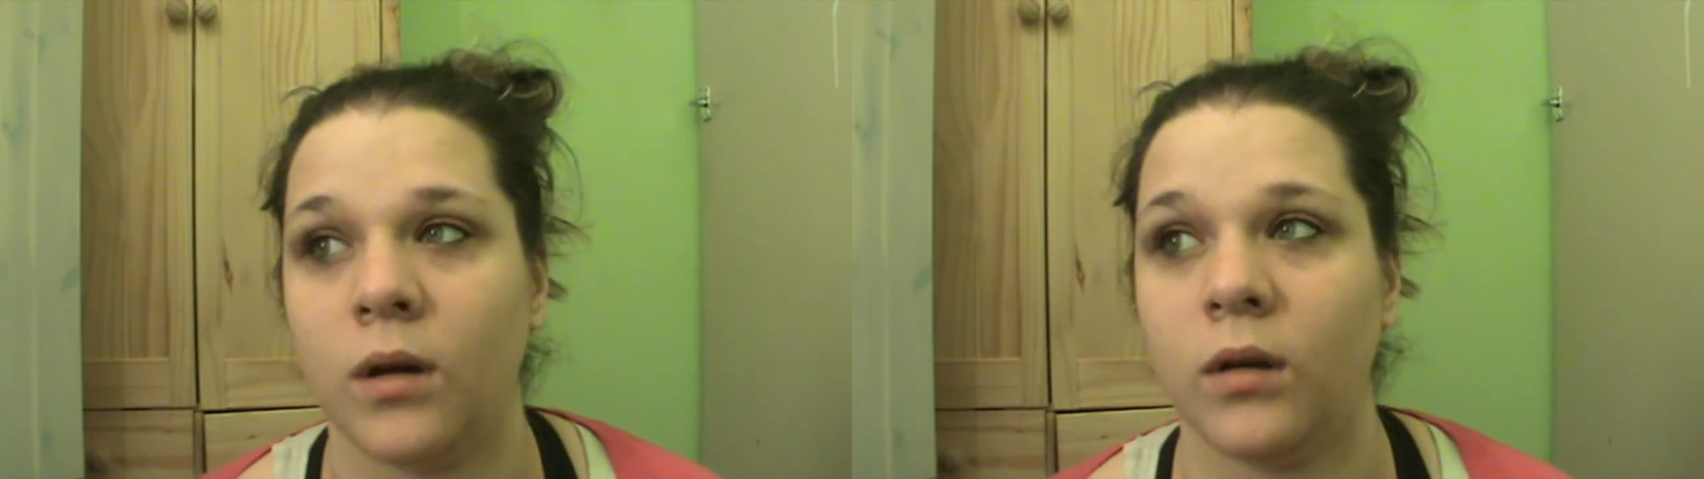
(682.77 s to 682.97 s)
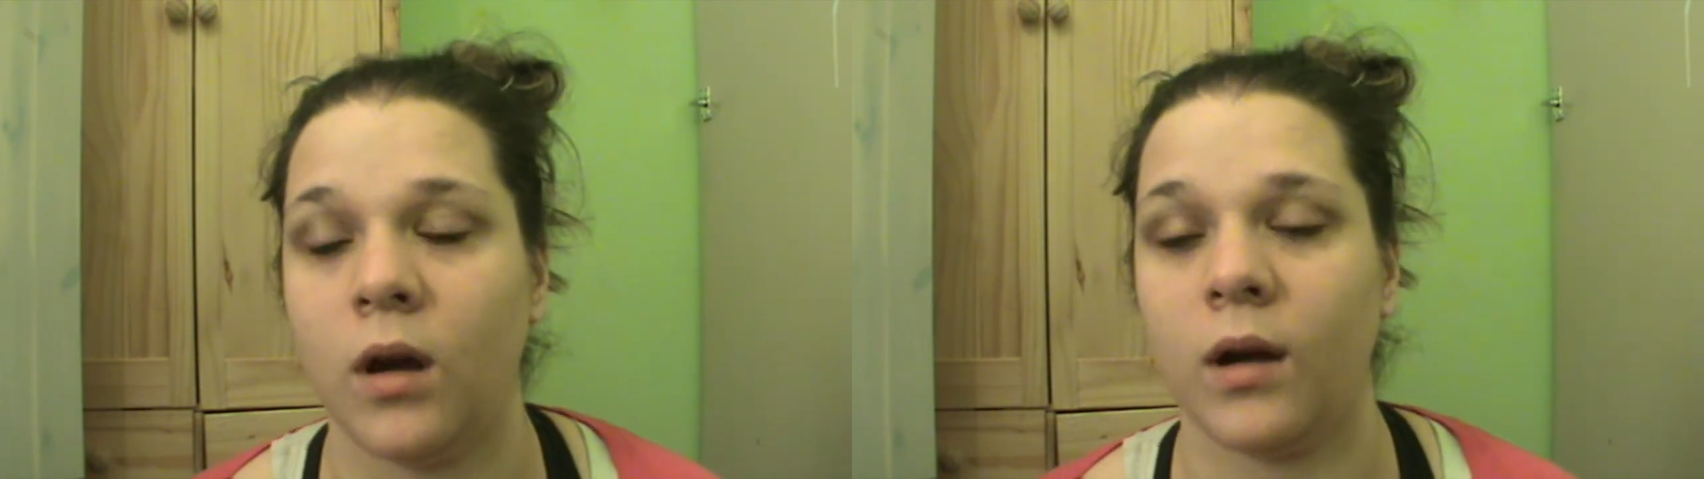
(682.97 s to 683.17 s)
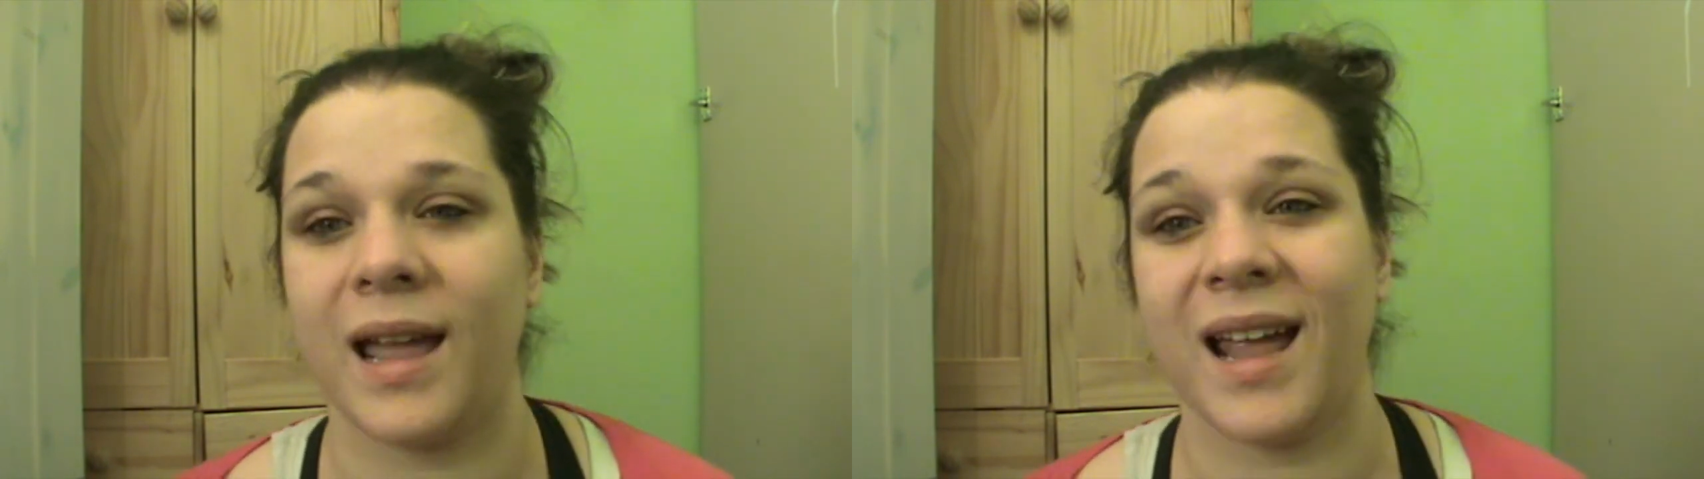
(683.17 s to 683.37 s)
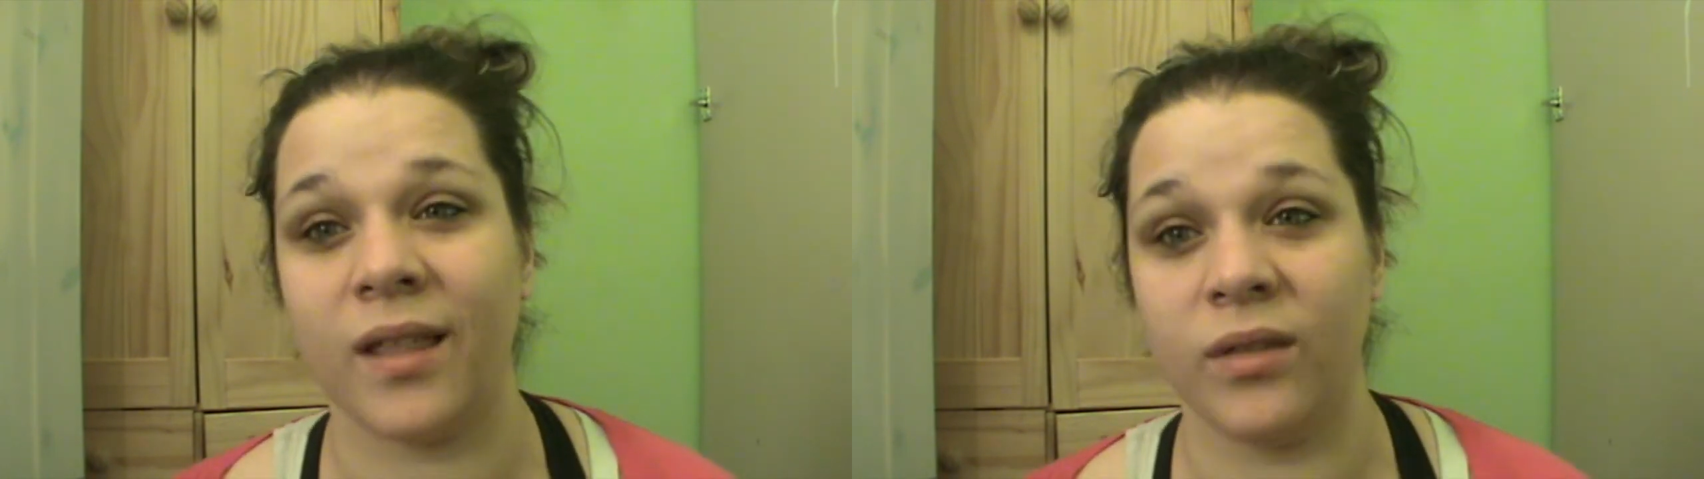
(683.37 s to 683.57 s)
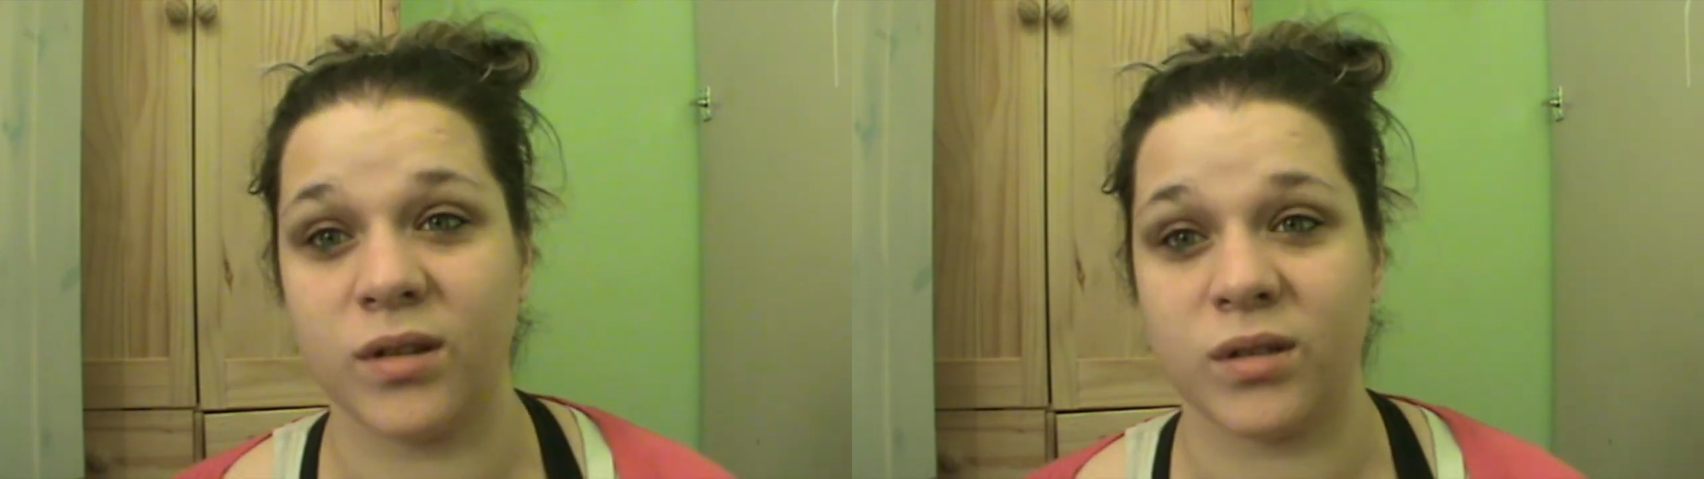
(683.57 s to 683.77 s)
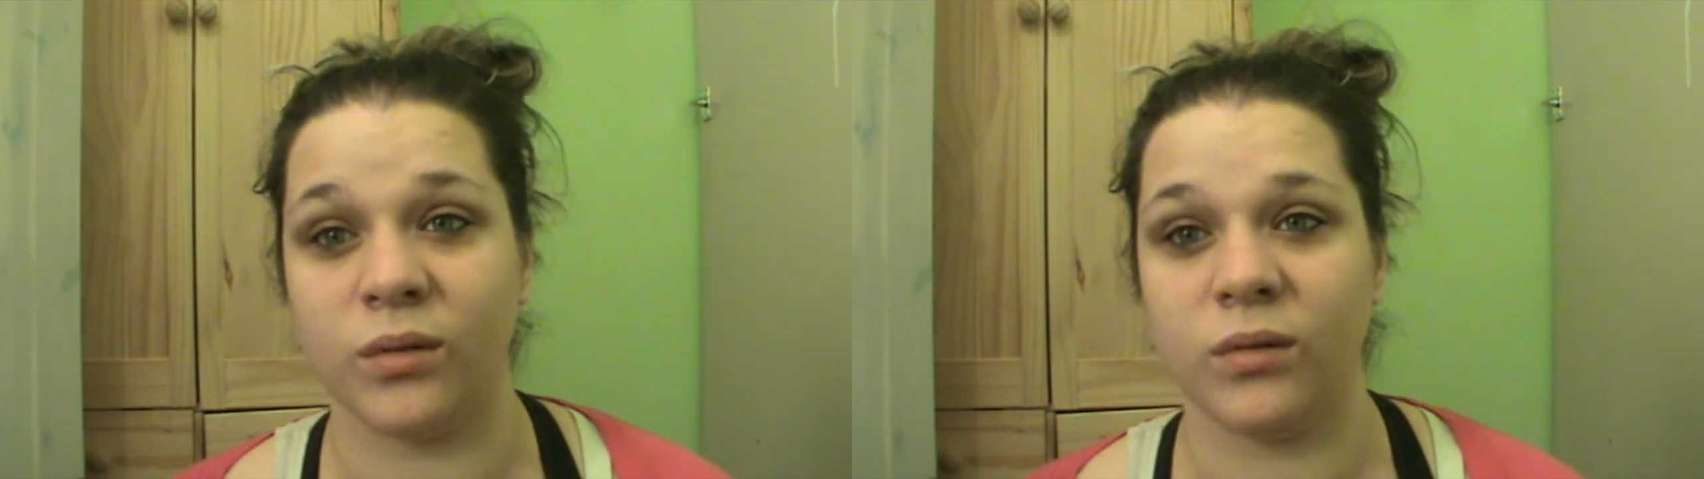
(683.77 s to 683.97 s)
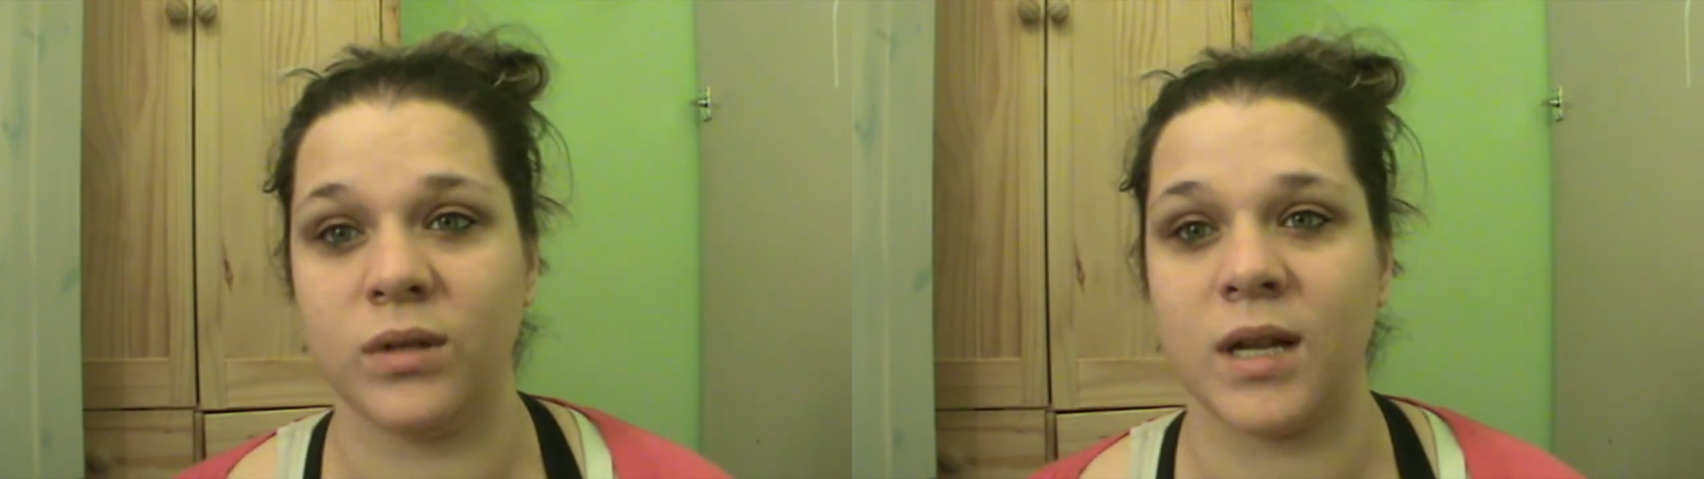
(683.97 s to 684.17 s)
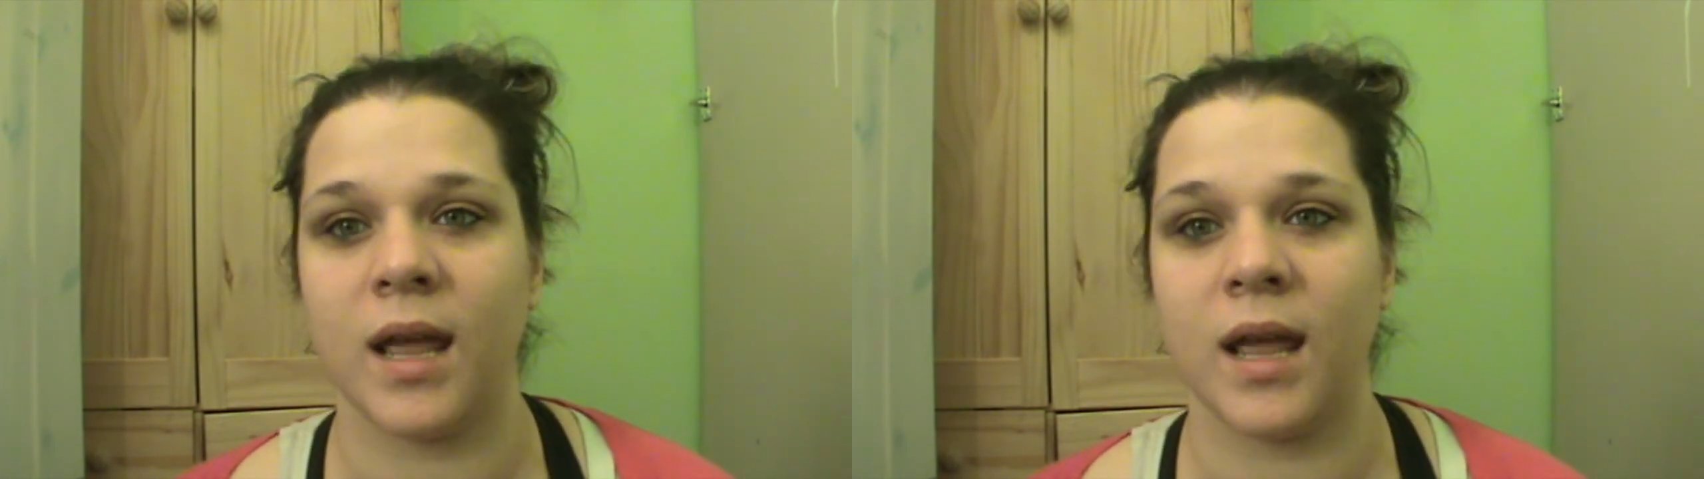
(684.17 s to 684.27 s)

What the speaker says: of got cancelled,